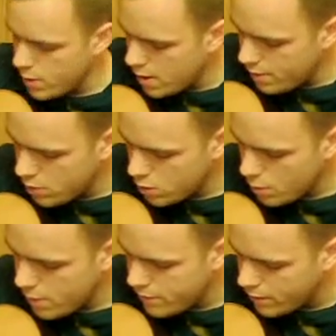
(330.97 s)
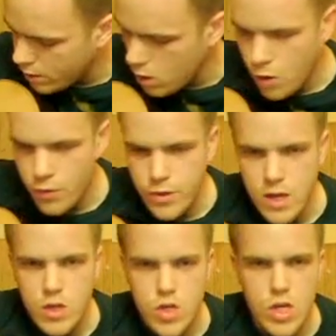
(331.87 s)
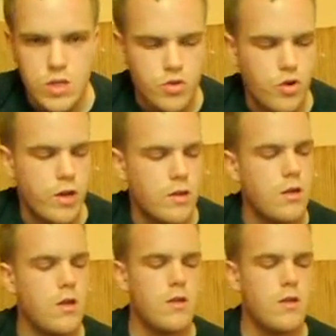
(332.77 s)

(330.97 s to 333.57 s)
but I've not got my finger on the G string,